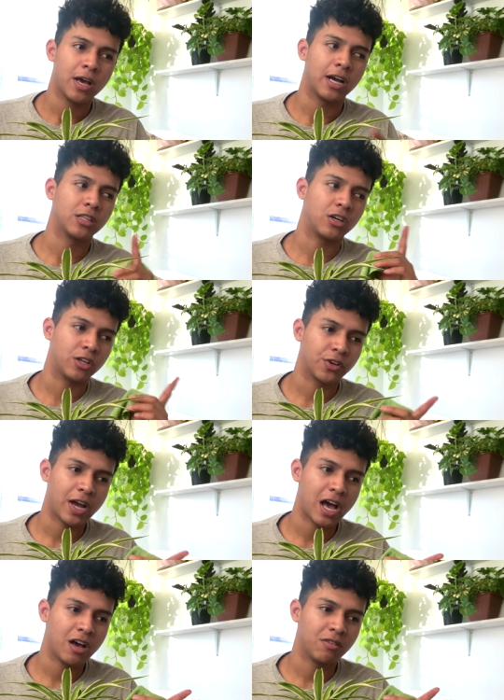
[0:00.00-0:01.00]
And the other
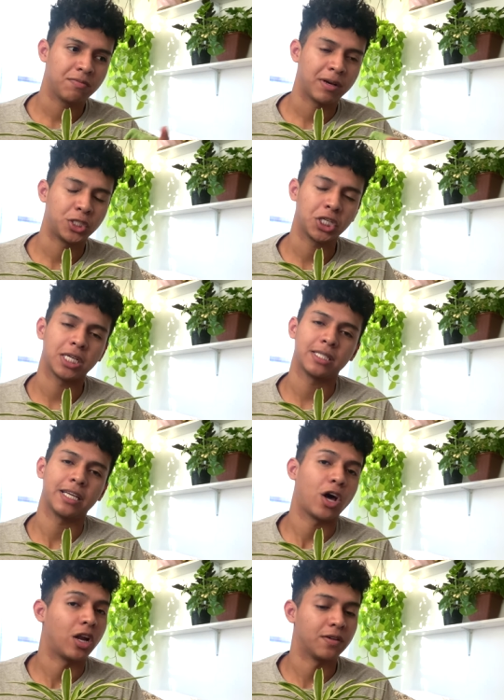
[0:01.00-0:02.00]
half, my chickens
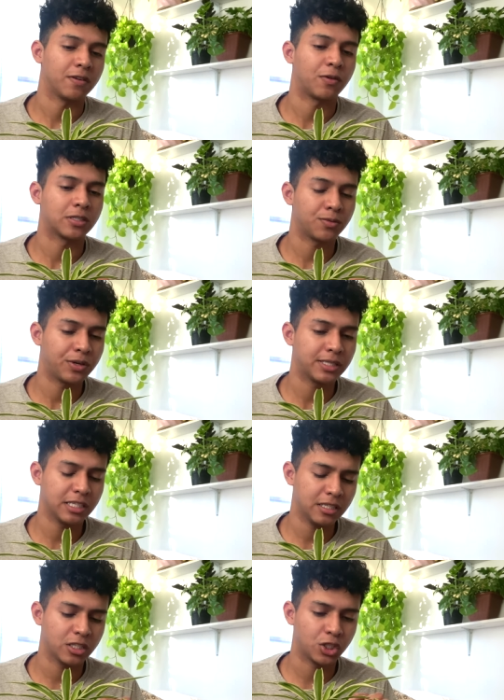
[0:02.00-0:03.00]
ate all of it. For some
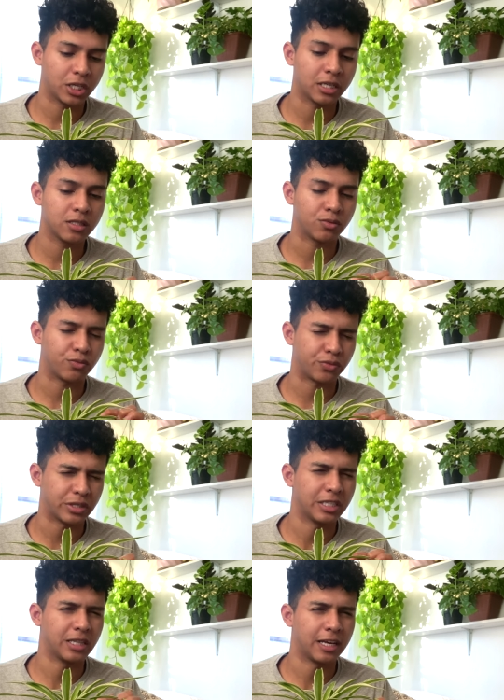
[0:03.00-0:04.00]
reason, chickens
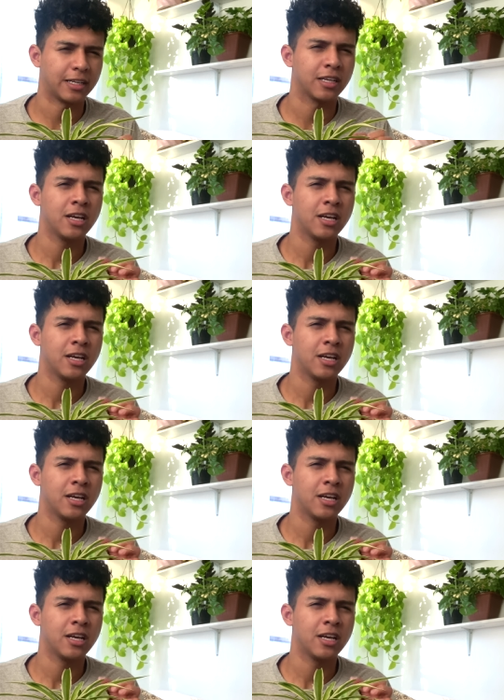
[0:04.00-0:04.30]
really like